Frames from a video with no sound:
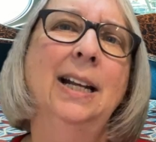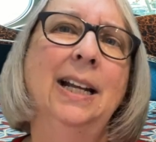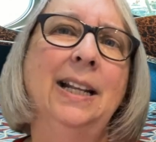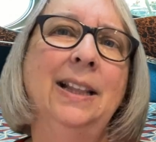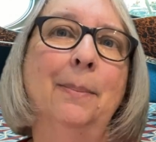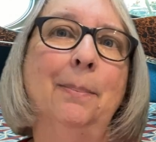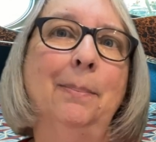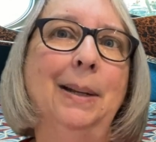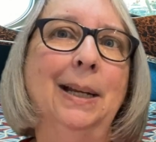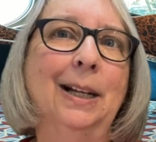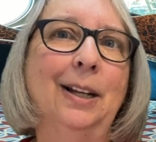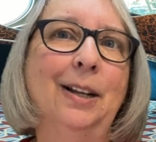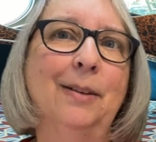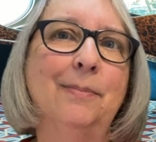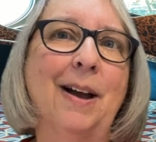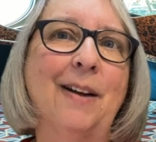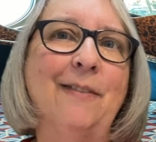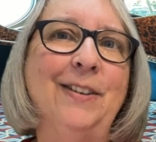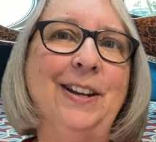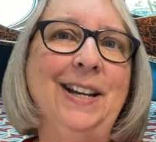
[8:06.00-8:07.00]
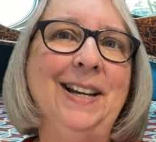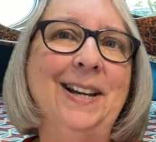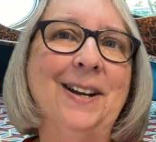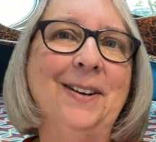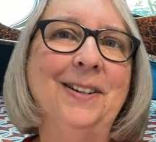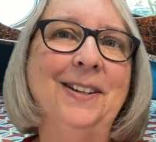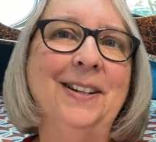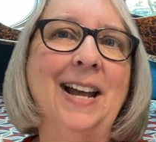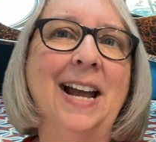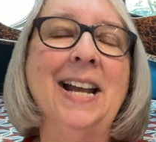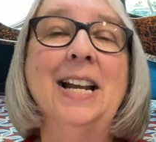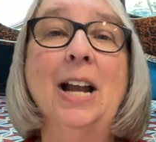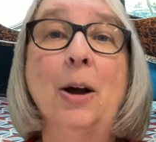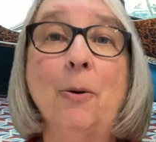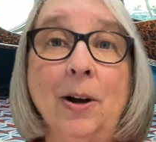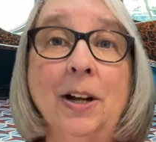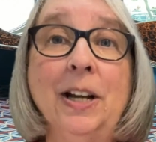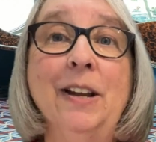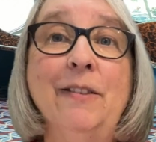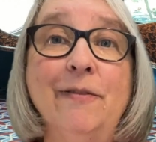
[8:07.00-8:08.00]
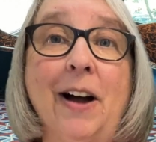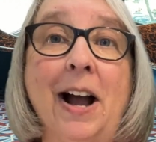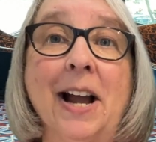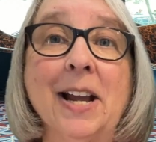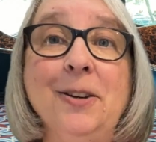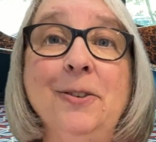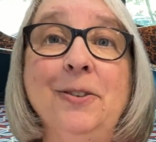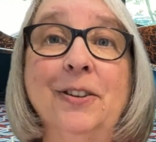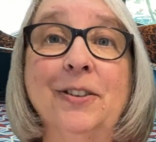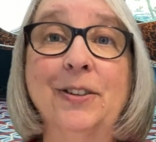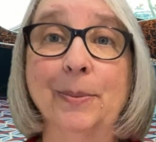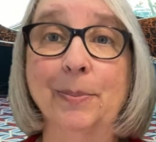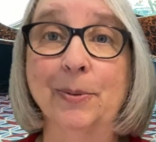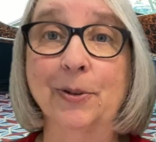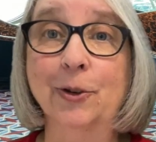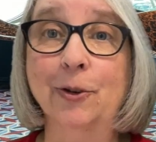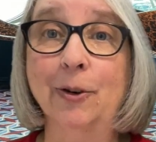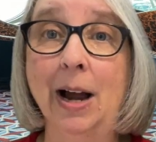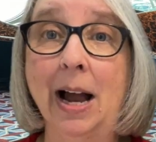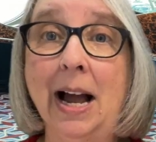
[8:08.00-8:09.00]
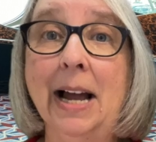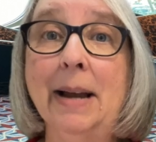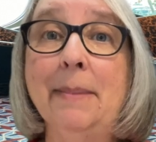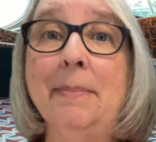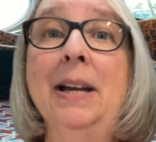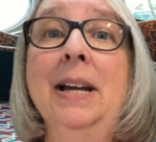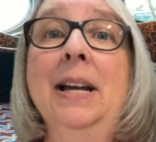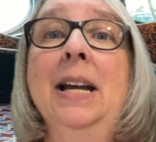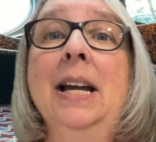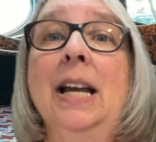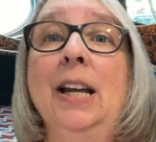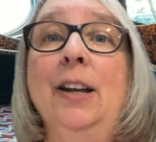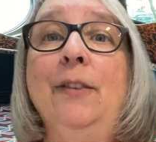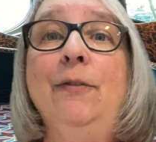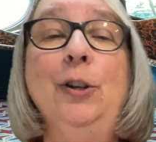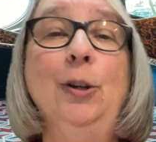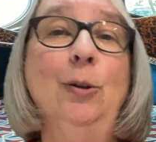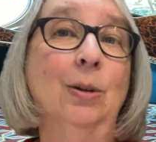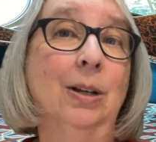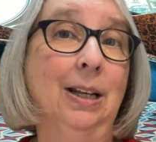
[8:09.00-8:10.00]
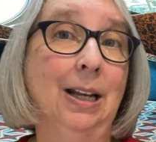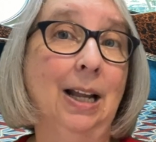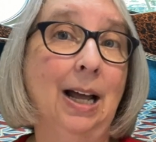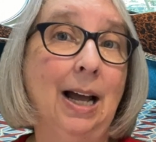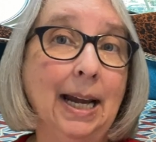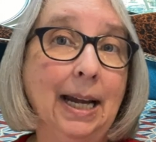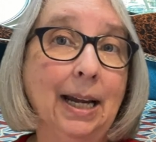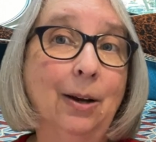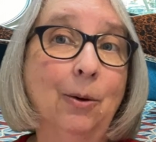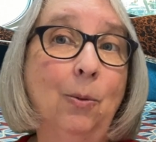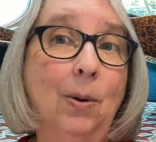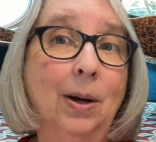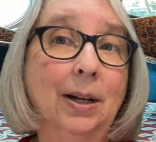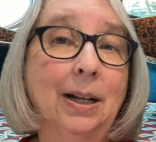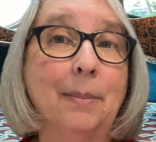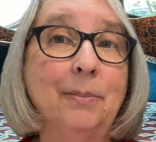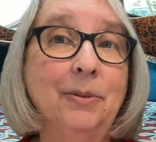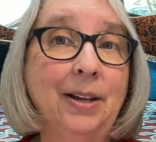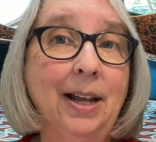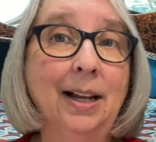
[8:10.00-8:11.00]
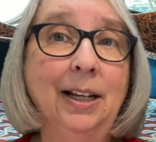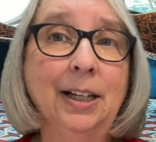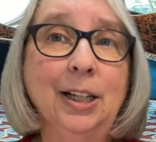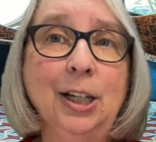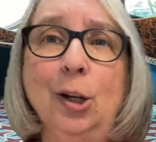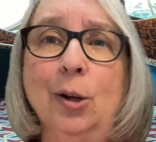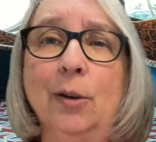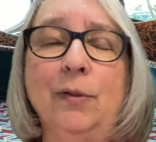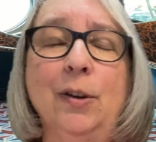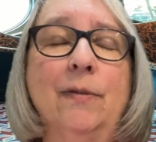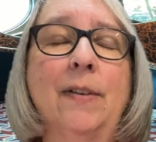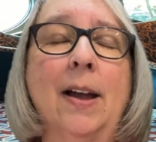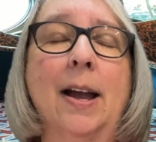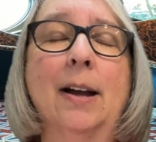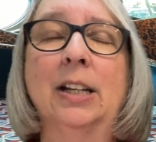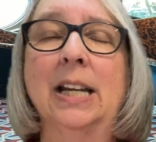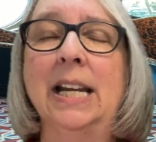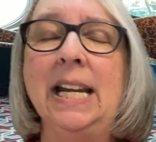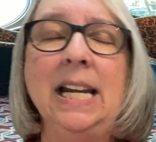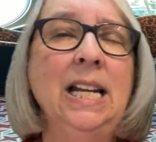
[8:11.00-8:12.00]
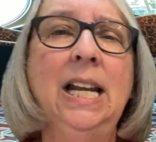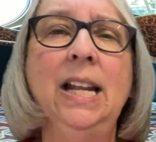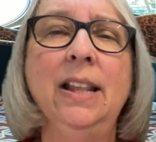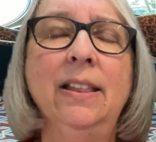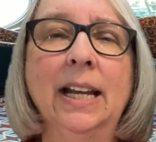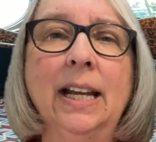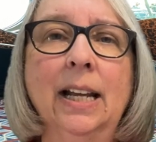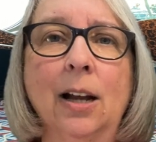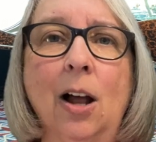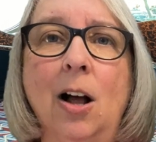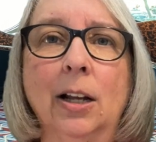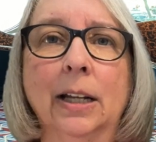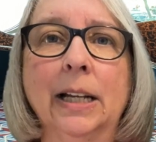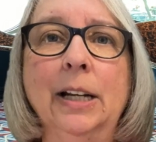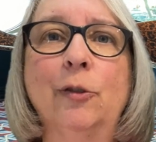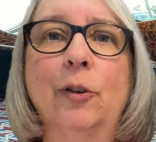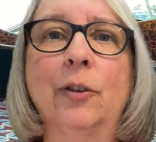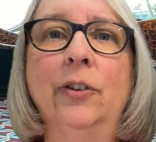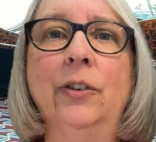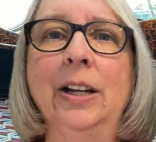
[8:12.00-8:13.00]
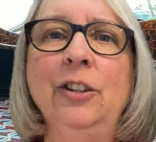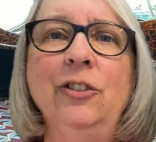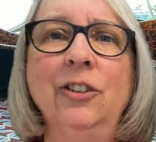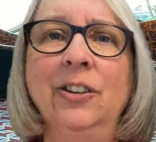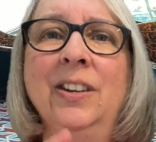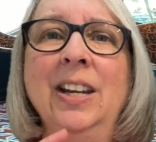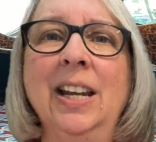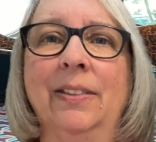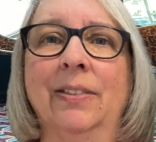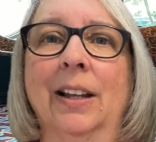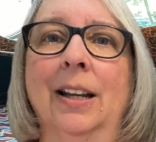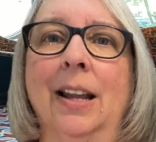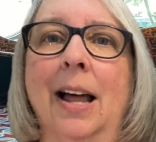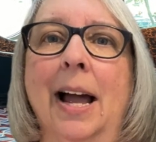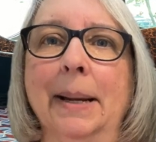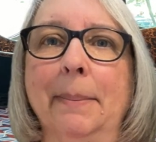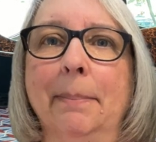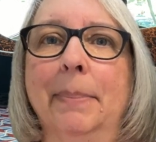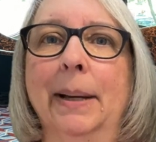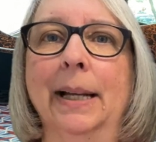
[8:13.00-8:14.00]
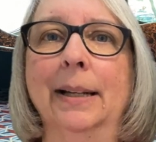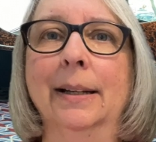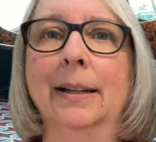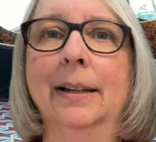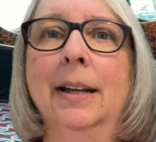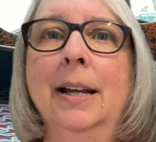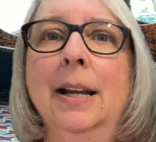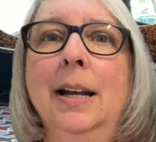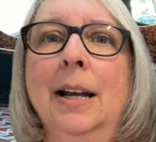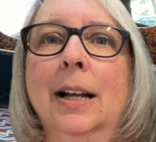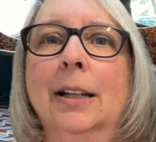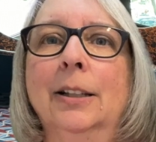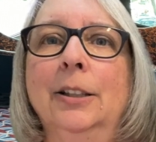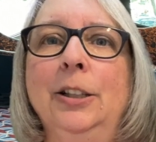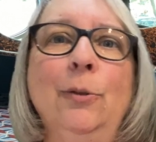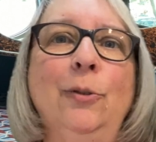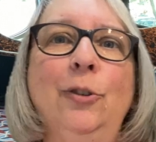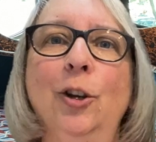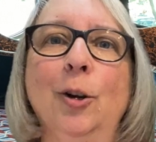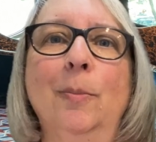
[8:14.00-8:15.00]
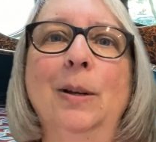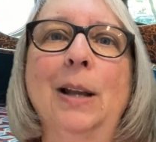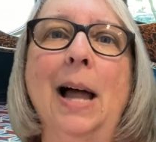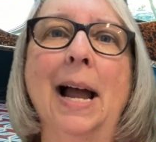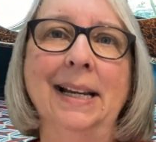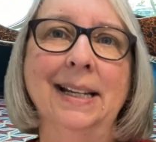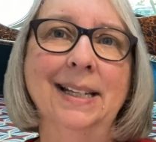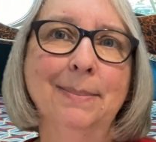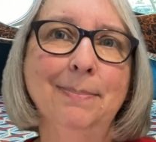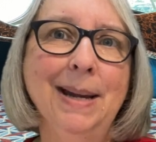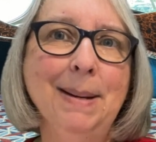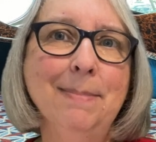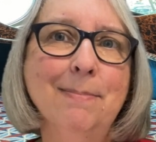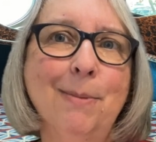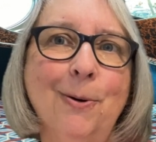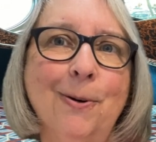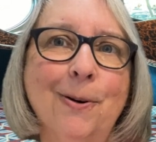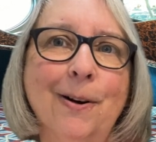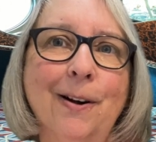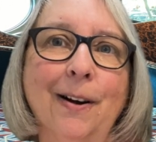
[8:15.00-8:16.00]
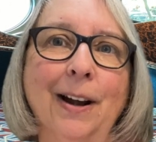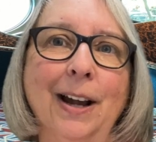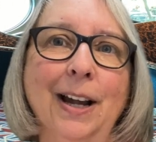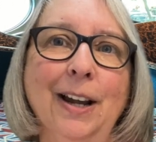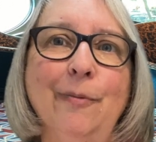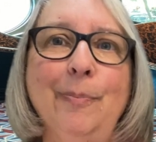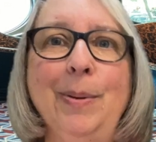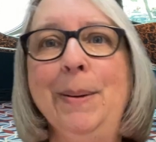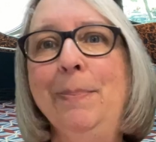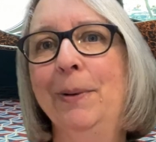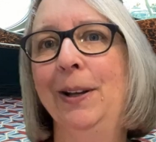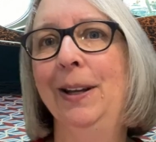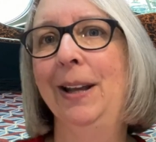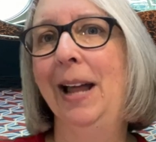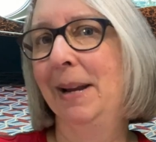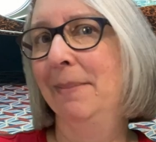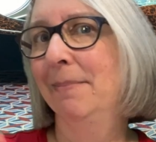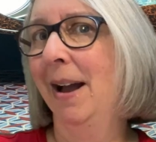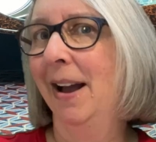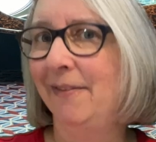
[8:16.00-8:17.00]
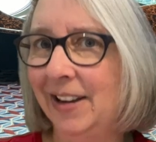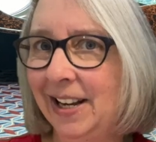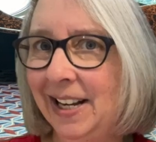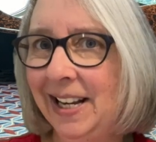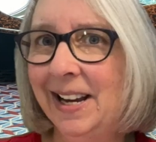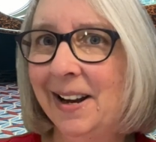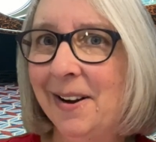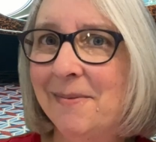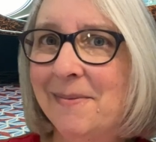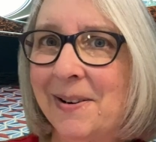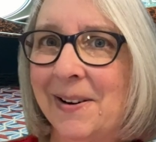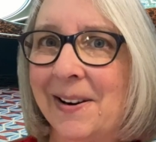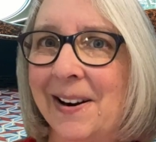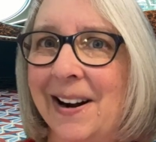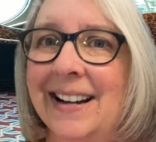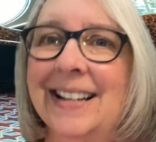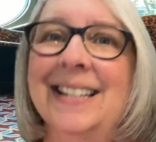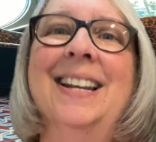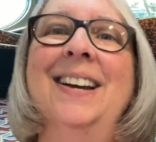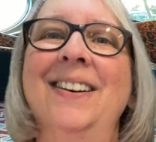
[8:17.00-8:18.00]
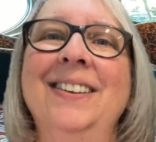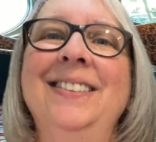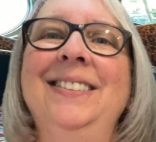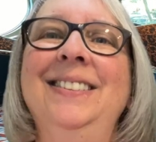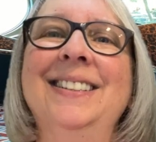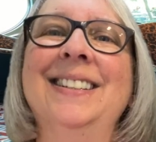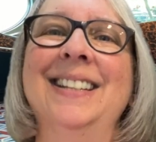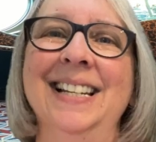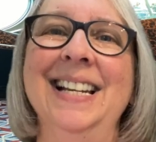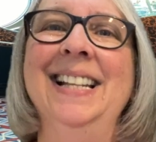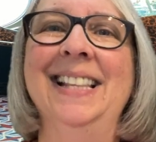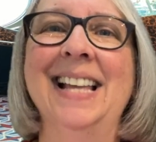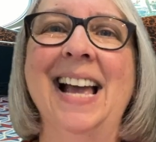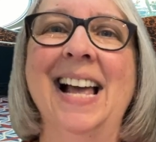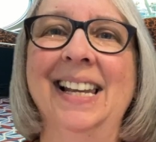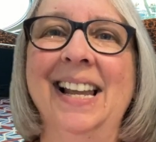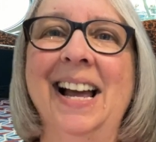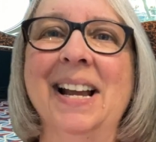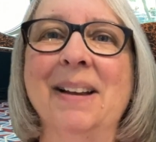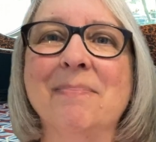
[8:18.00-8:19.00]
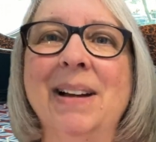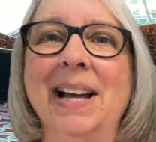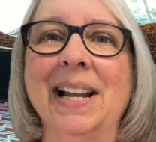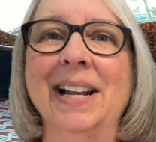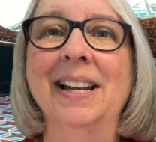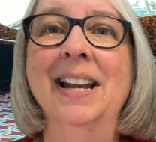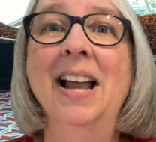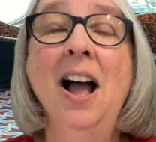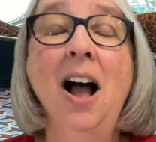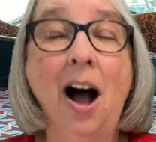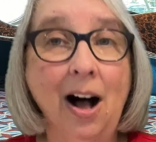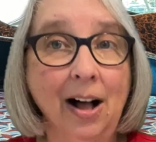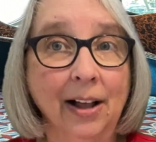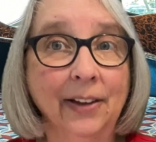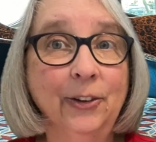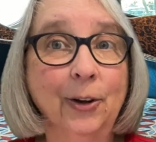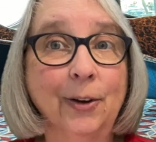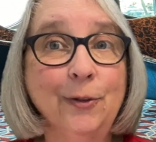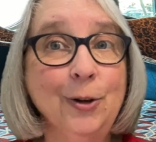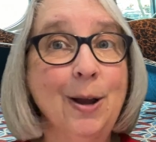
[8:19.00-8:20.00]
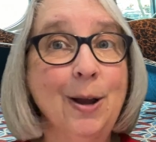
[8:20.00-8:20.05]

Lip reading: of in the middle of my video today, and I want to invite you to subscribe. If you like what I'm telling you, if you found anything at all interesting, just hit the like button. YouTube likes me more if people like my video more, so just hit that like button. Also, if you